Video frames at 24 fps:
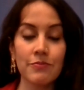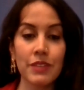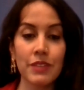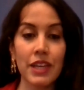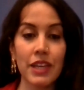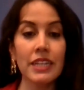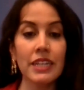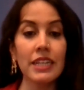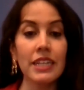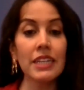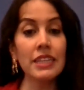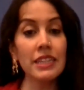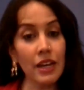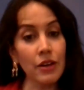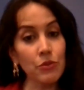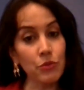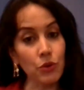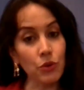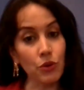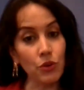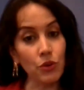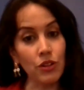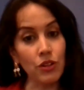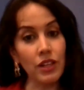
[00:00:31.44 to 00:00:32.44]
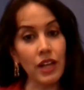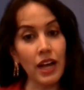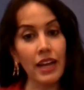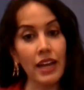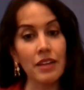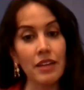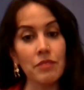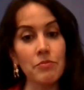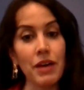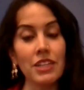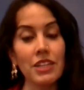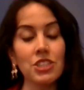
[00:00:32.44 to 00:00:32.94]
And in that role,
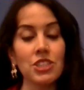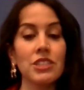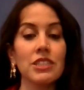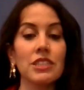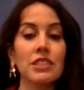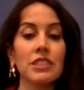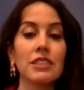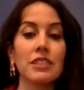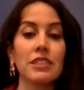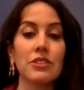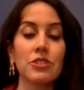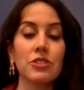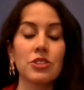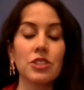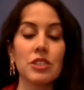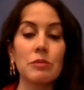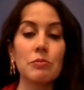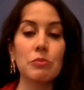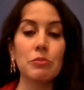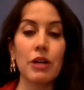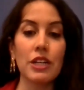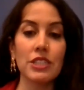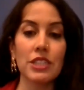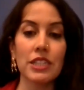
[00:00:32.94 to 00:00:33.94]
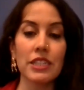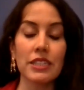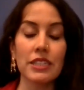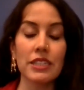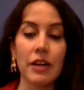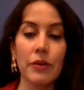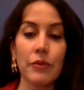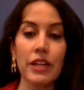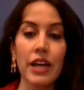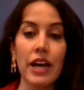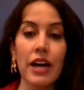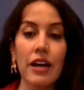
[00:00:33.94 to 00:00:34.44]
I imagined a leadership project
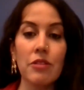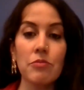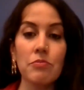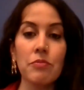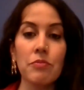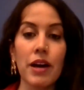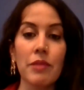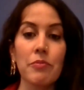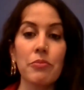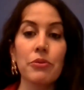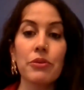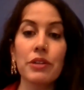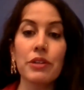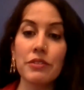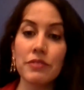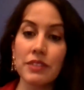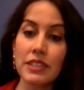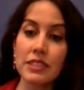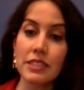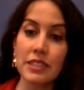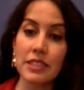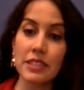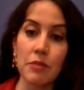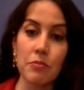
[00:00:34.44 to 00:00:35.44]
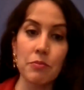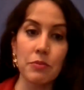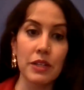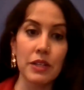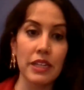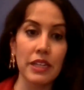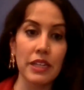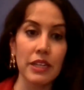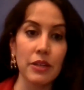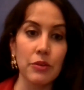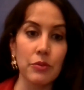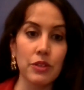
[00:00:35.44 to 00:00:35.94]
that would help my previous
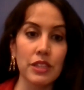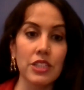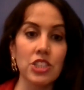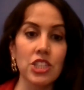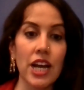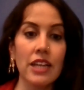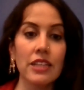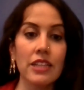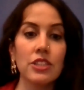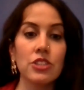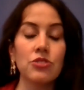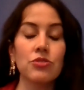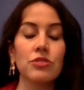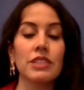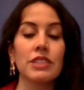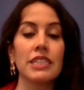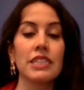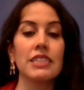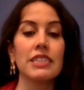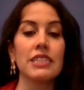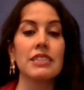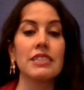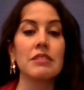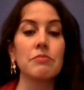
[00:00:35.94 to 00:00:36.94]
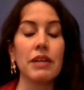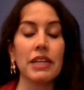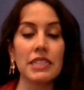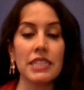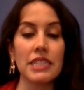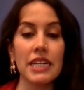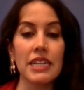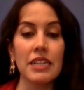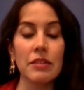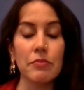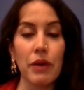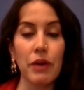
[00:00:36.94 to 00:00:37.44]
company with the challenge related to
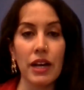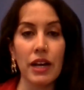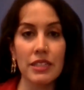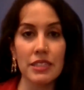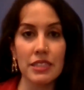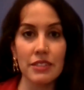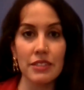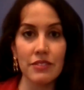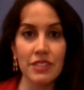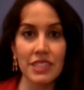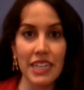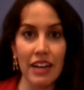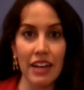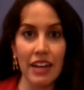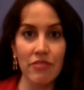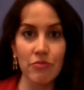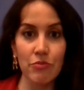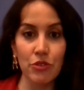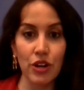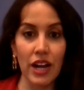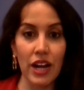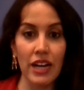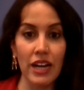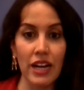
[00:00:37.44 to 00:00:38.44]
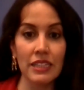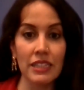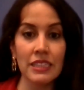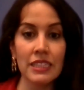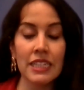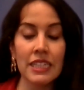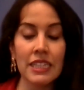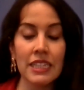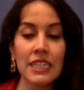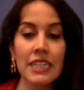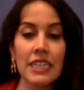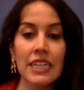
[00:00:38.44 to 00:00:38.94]
maintaining positive staff morale.
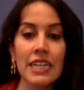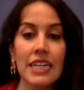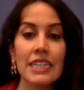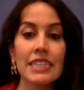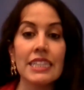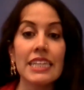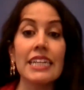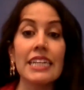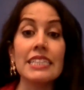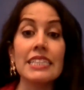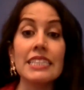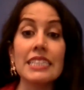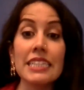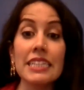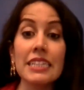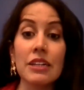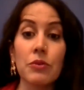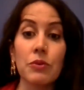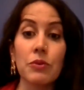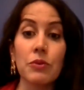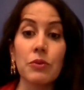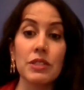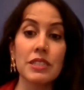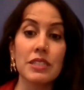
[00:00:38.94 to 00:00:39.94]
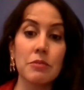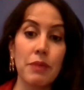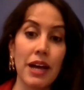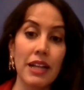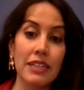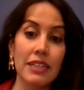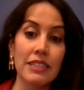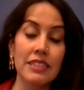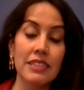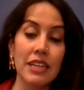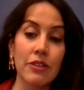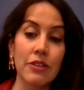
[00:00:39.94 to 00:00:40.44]
The idea was to
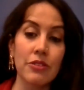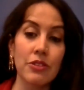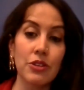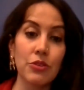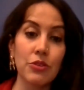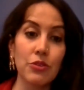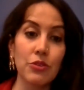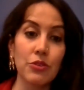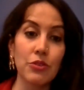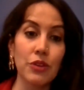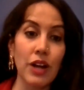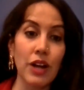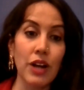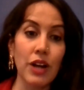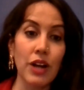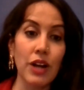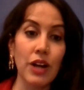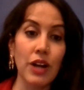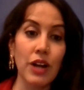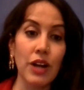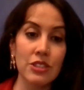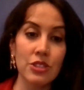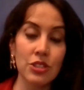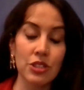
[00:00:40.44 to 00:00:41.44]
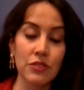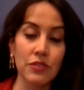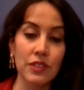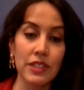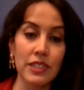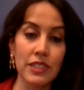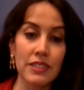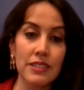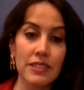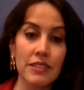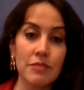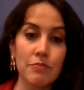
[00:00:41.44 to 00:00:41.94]
balance out the grind of client
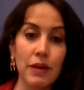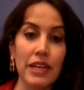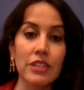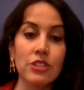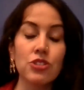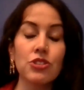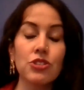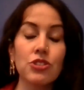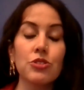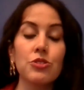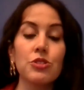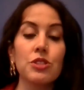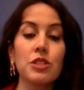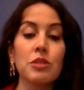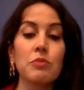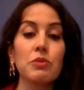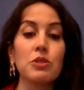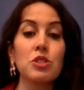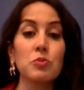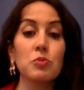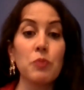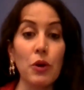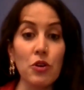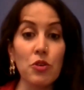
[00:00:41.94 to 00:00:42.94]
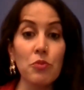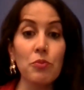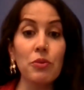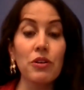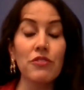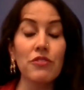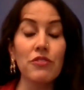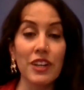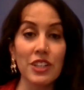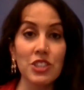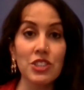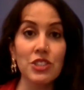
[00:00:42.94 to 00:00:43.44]
service by introducing bespoke
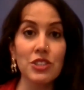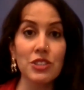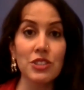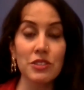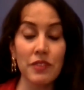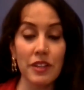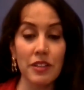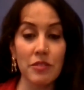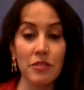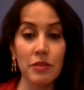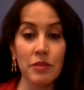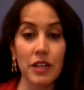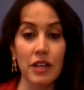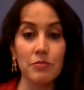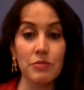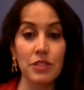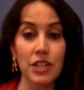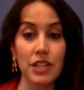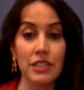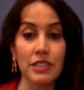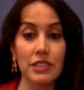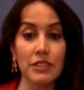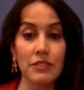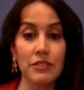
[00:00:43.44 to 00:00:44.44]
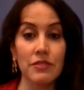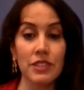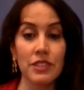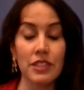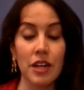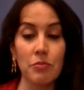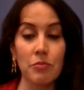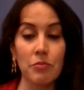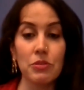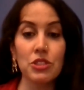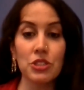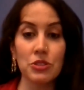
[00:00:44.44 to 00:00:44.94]
professional development objectives
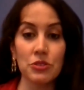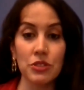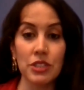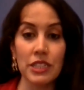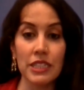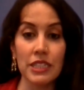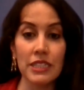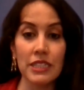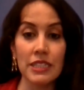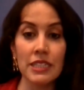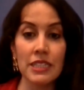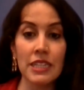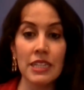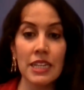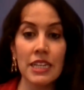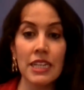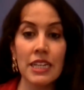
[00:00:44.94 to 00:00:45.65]
and opportunities